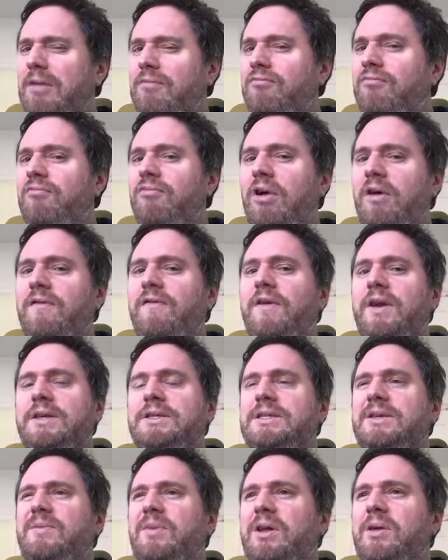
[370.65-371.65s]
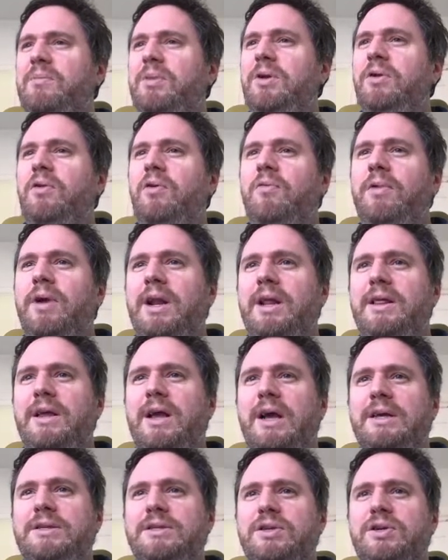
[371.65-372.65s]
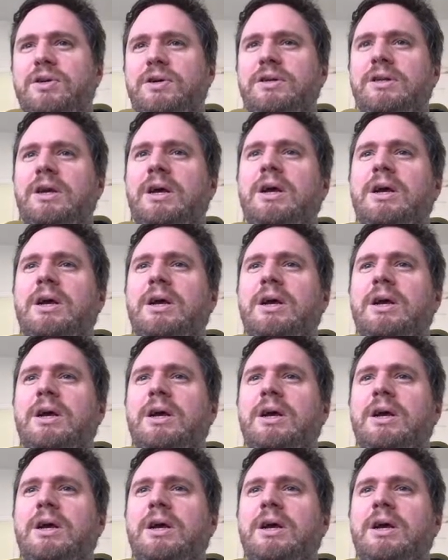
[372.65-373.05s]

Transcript: roughly similar but not really as good,